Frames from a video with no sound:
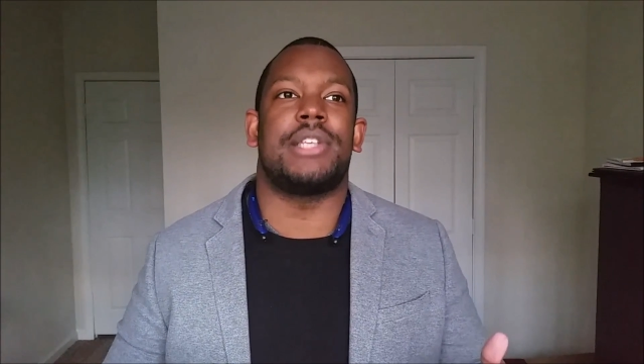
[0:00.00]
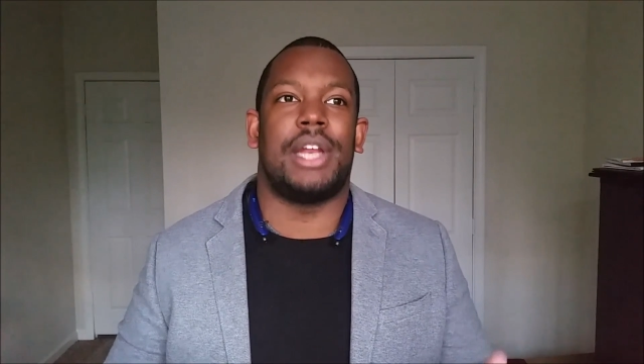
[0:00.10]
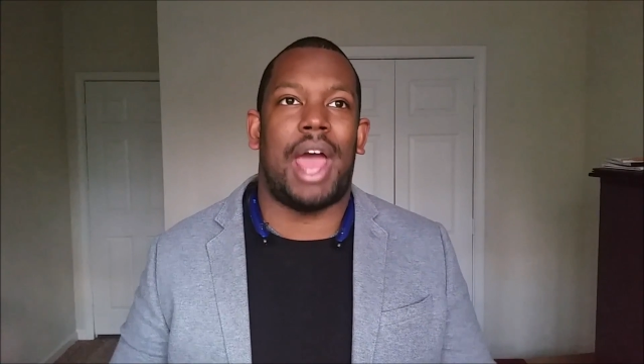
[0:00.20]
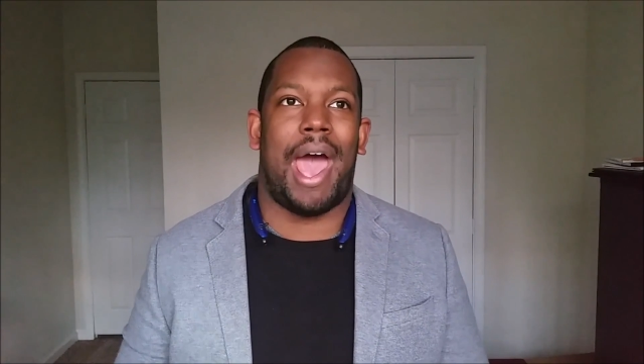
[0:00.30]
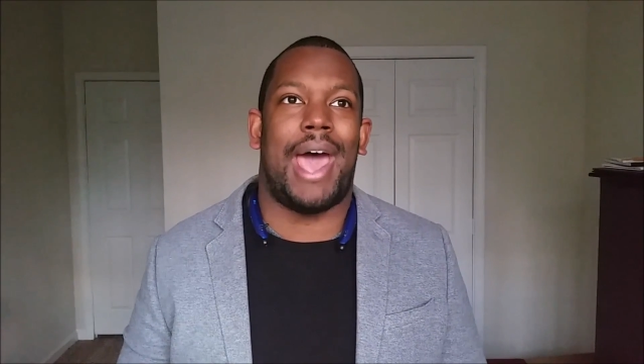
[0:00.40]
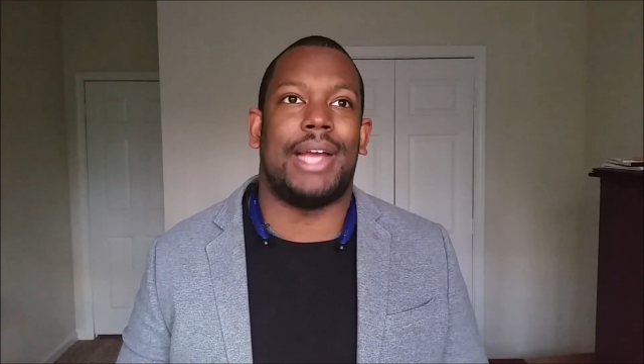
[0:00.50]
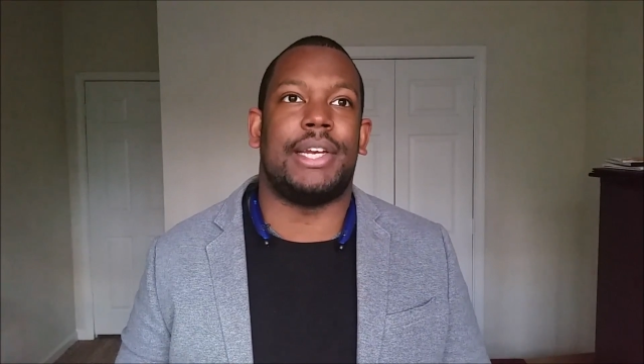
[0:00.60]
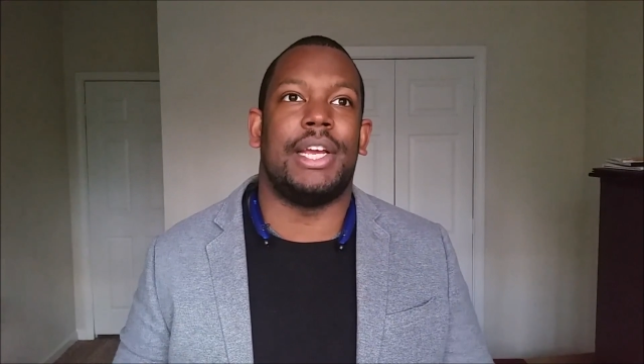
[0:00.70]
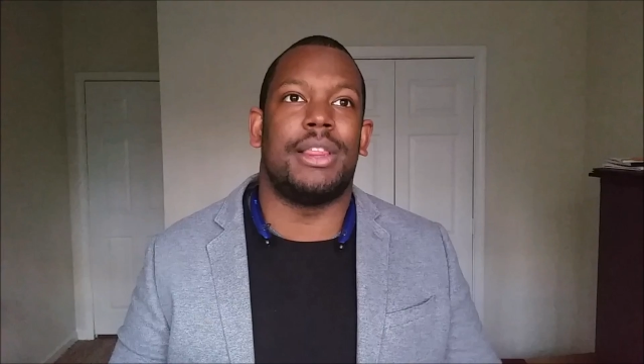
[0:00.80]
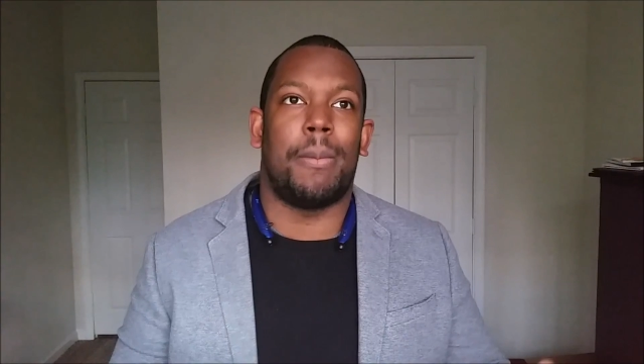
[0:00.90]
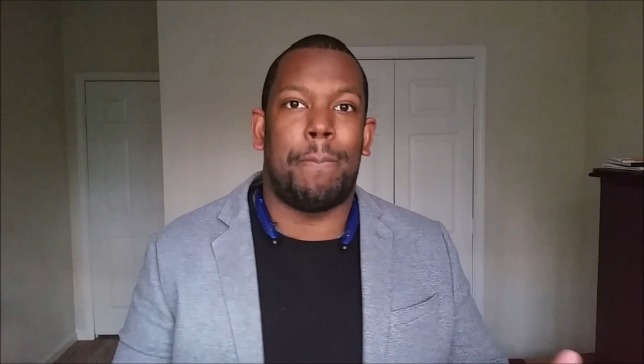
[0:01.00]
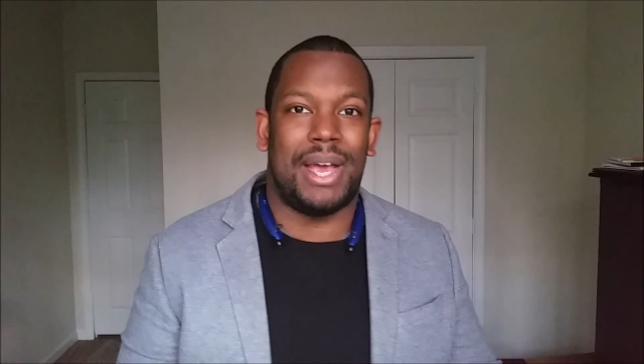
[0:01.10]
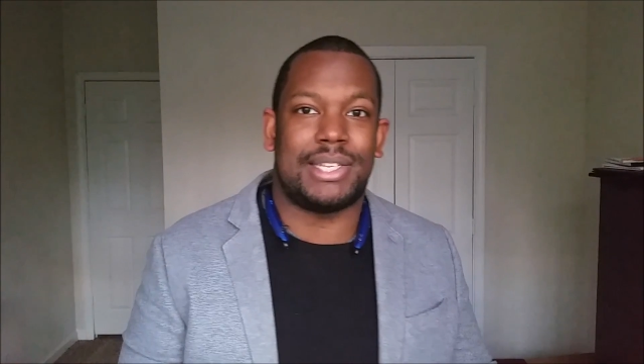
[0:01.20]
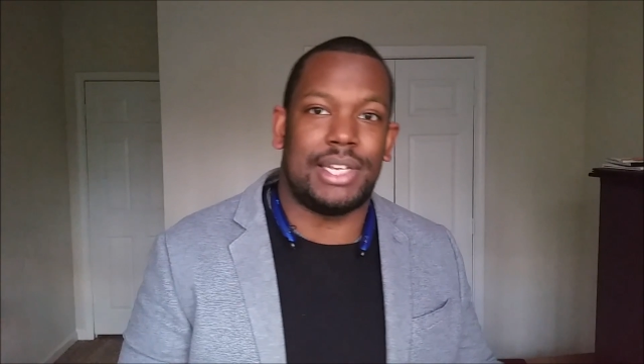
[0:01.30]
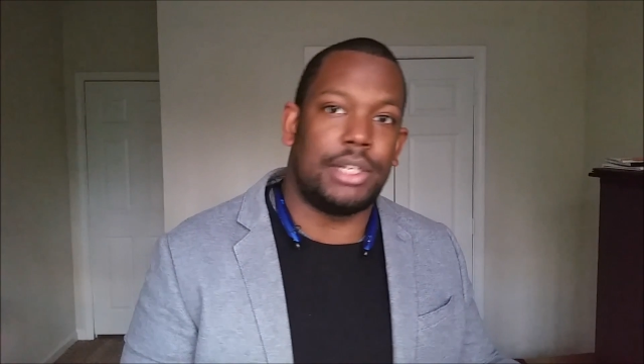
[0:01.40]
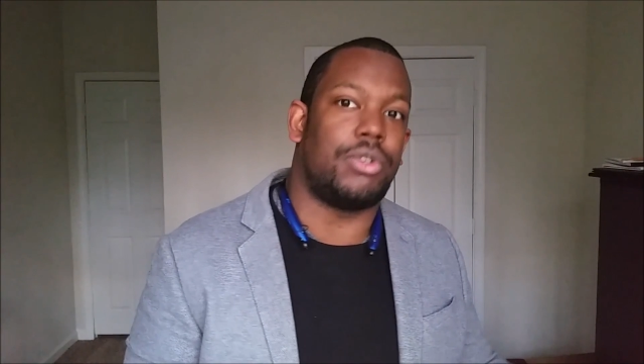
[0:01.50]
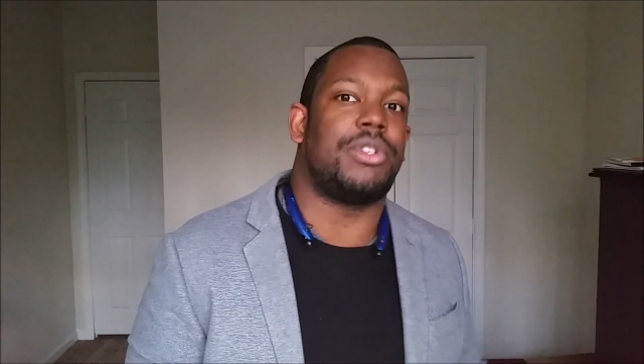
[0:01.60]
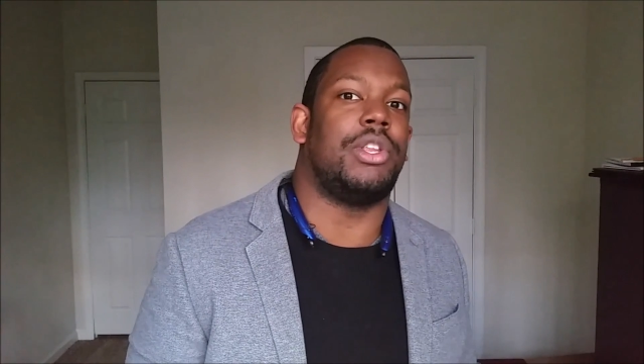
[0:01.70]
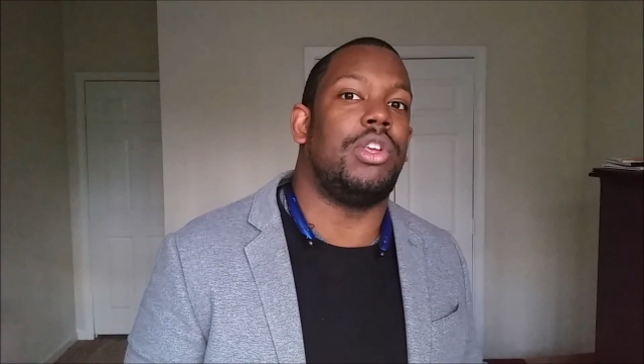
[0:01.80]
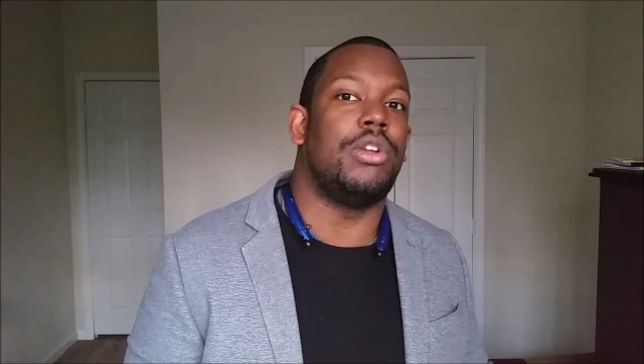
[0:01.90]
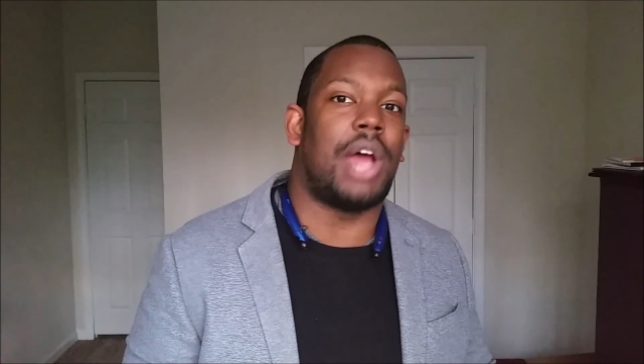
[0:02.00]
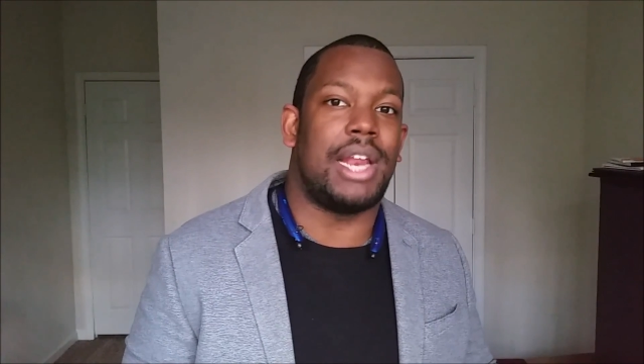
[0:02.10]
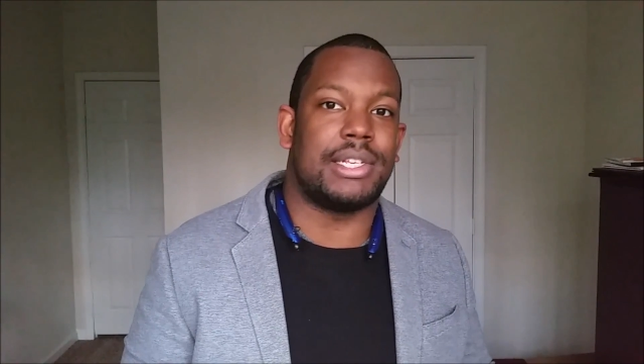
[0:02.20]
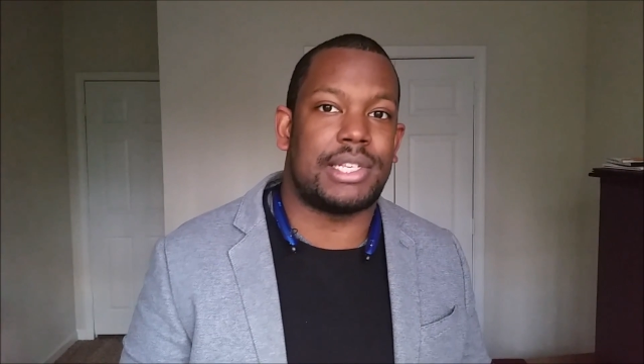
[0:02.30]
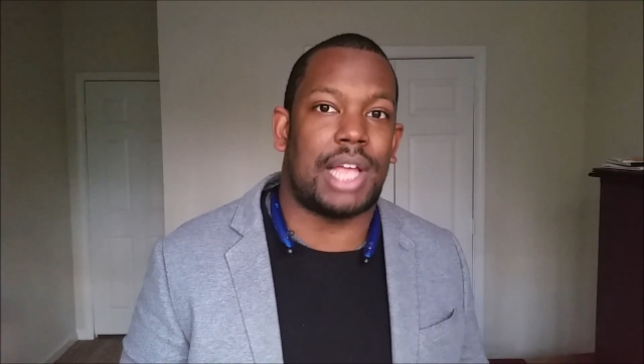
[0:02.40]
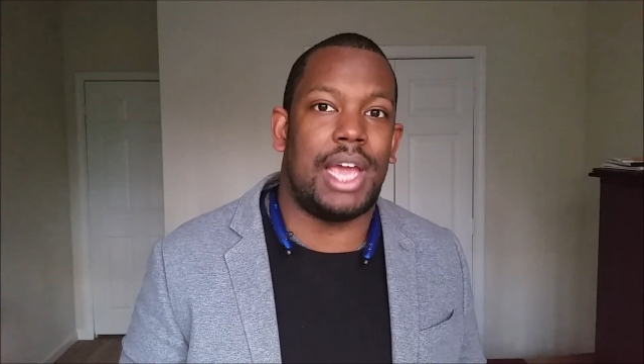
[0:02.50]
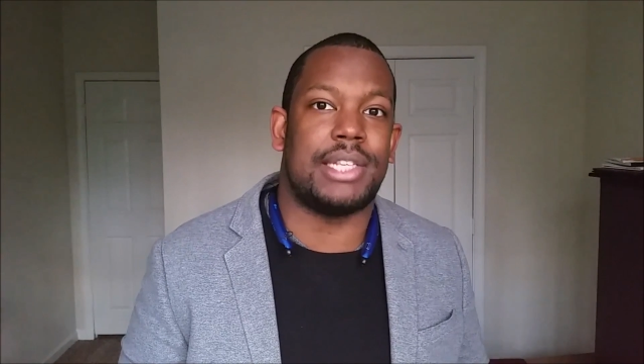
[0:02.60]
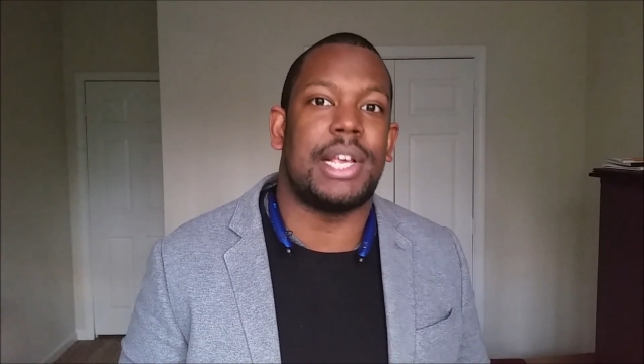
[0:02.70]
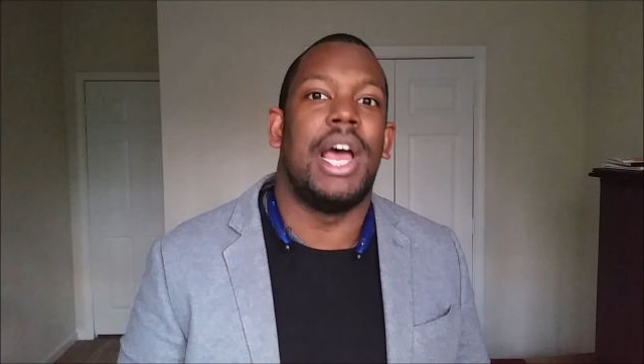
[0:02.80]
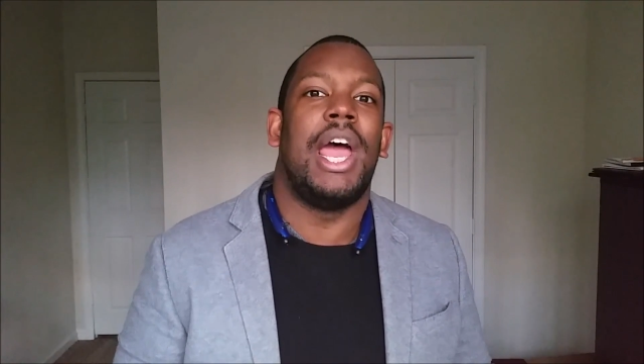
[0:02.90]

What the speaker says: gonna act in the best interest of the United States